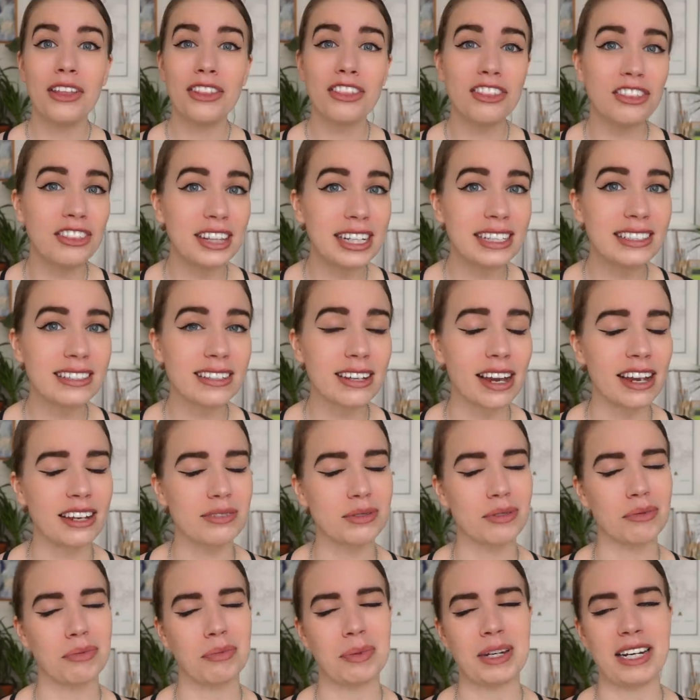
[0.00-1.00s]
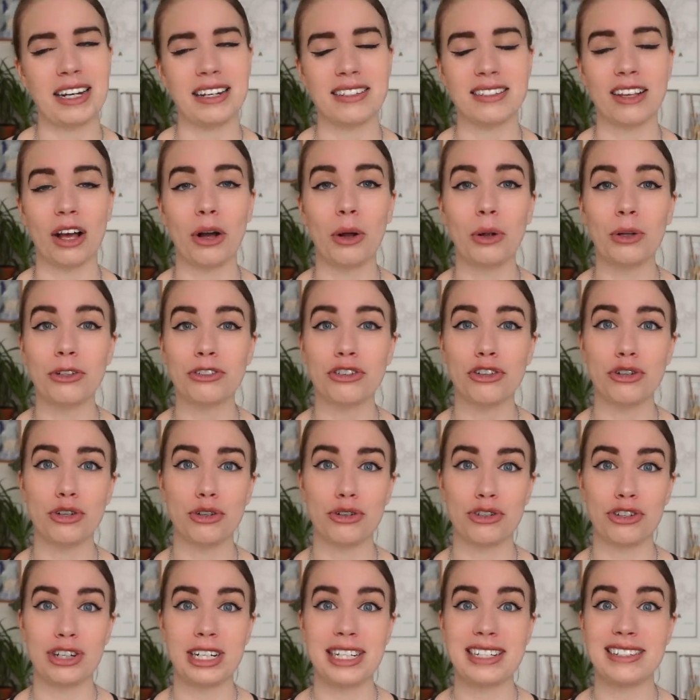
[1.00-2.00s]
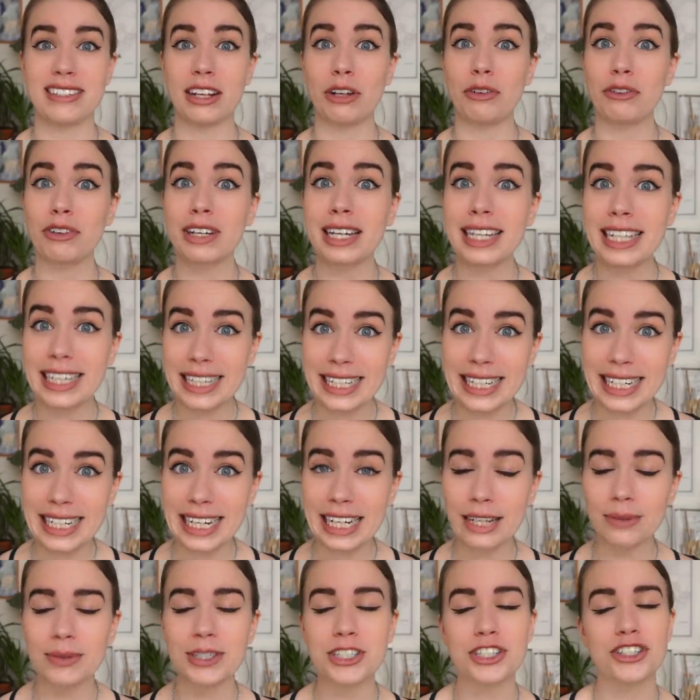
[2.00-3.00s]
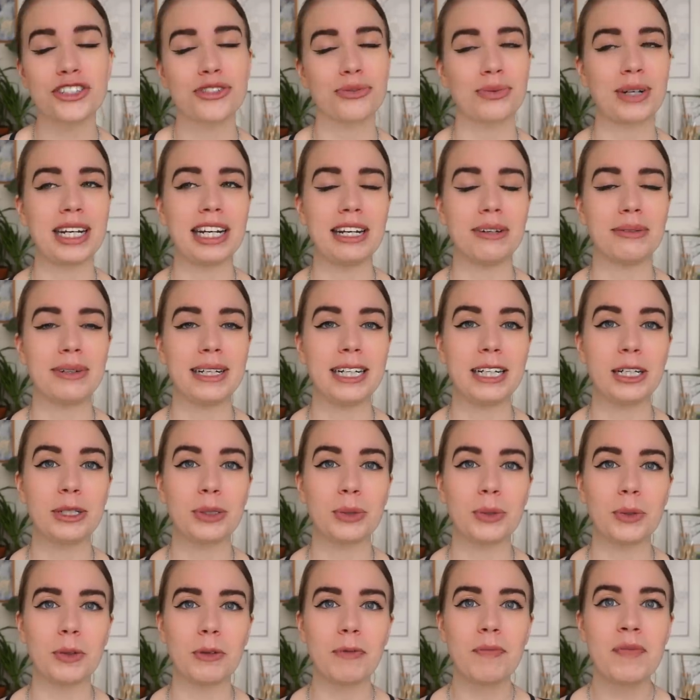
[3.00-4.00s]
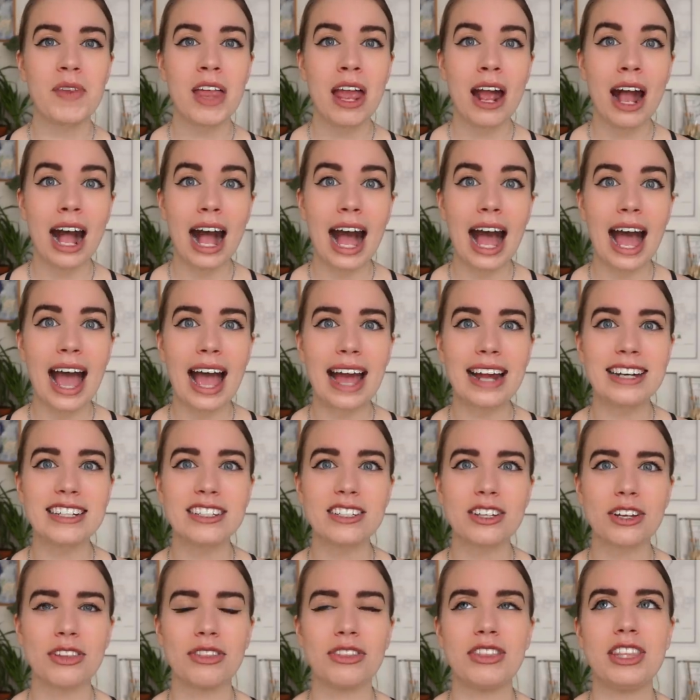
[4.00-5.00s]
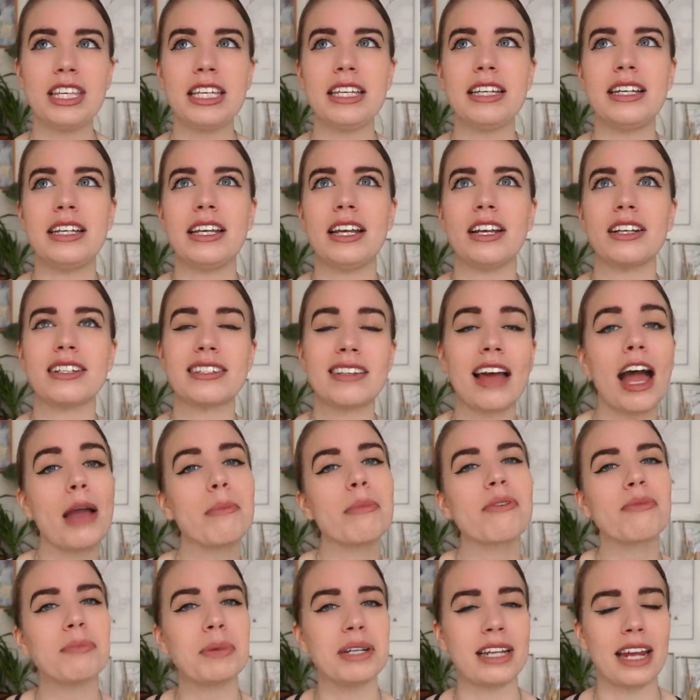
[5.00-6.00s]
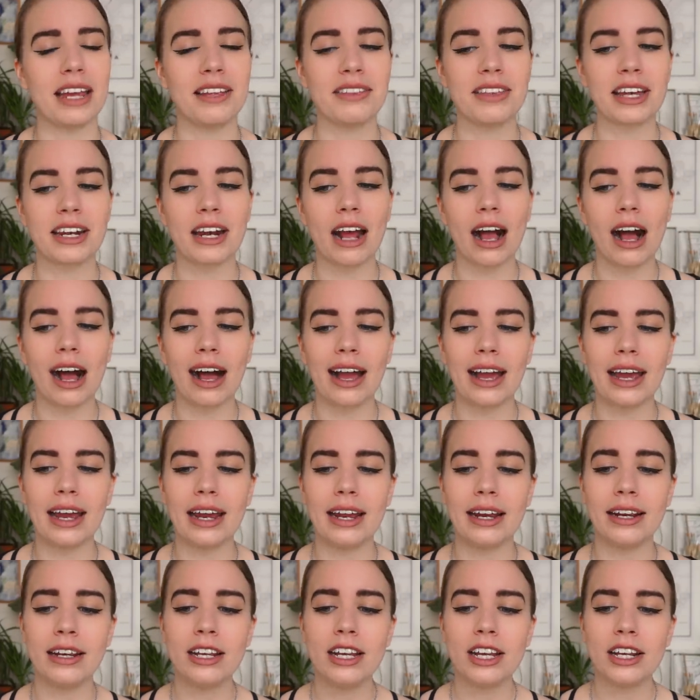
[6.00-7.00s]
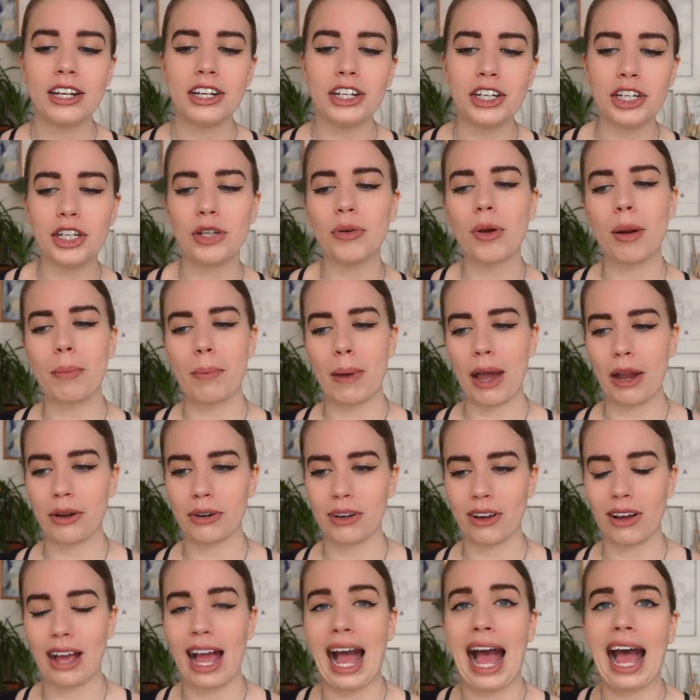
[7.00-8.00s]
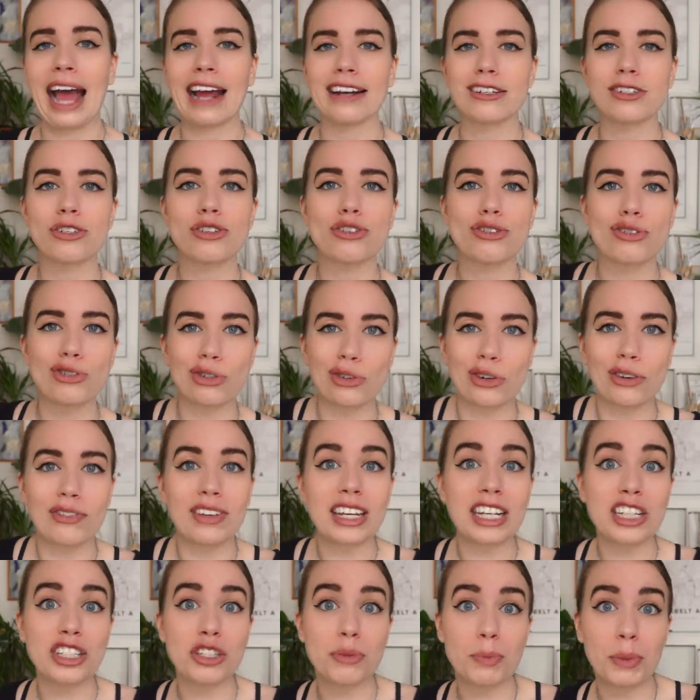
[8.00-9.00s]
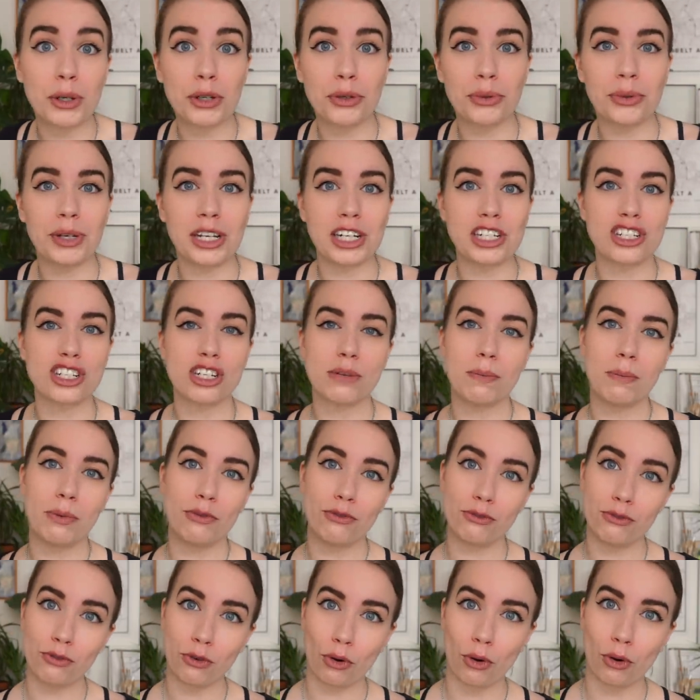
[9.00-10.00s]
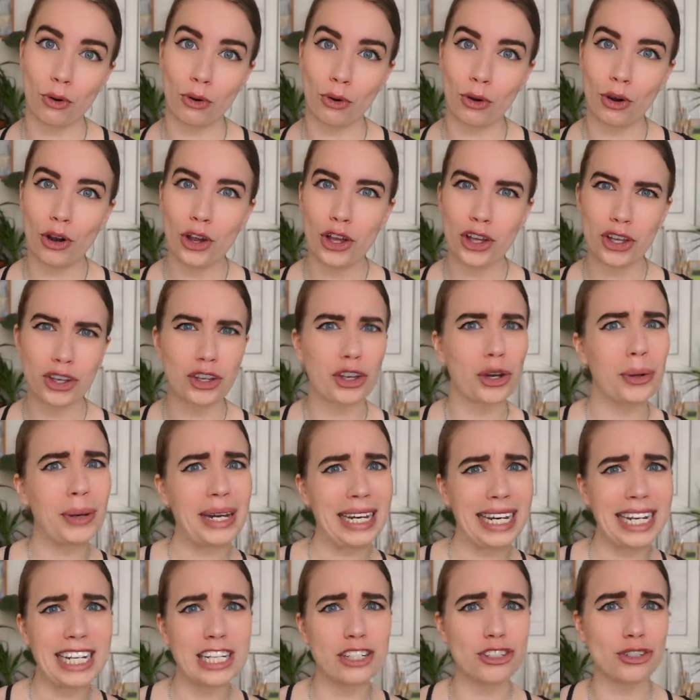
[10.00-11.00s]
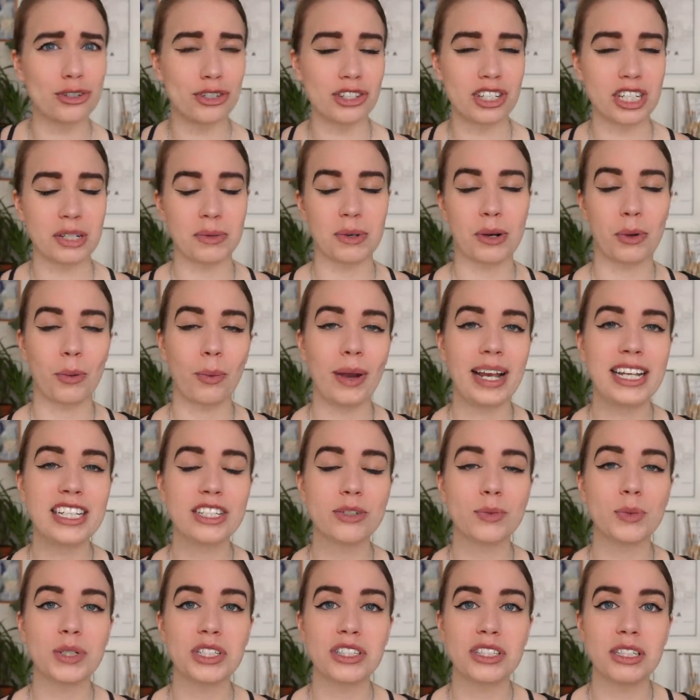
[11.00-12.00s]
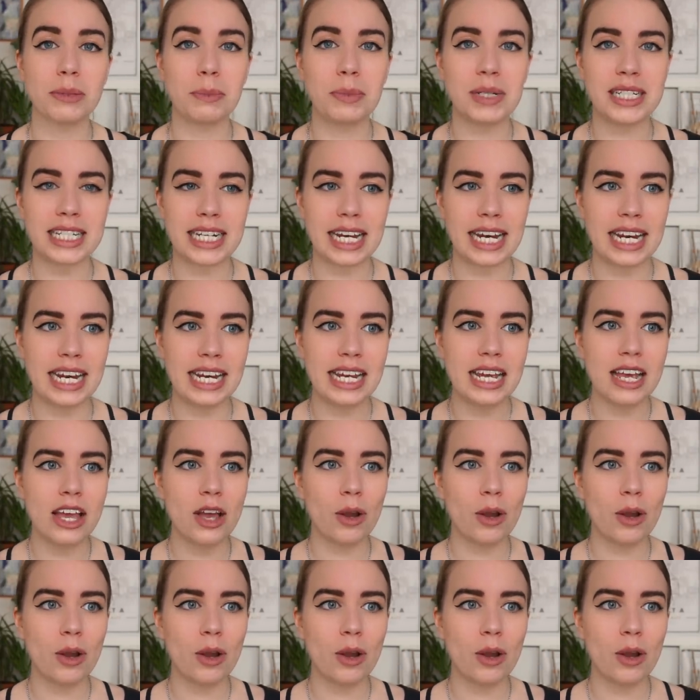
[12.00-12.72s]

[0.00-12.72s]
These types of bidets are also usually self-cleaning, which is really, really cool. And the type of bidet that I knew about or had sort of experienced before going into zero waste was the bidet